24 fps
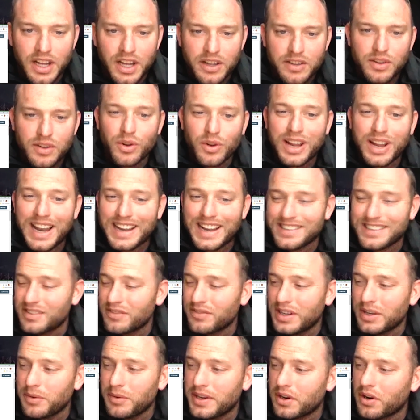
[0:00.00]
So
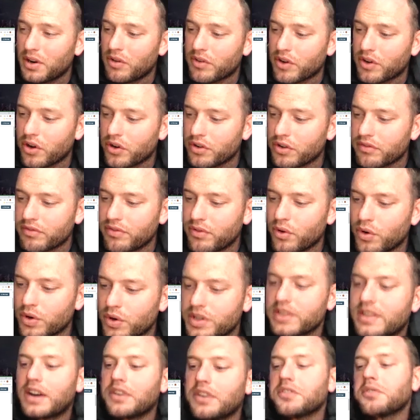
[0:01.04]
collectively, we had over
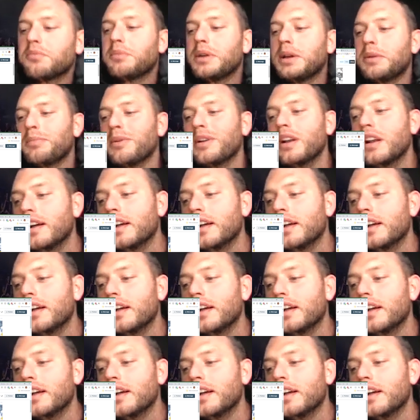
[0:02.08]
140,000 people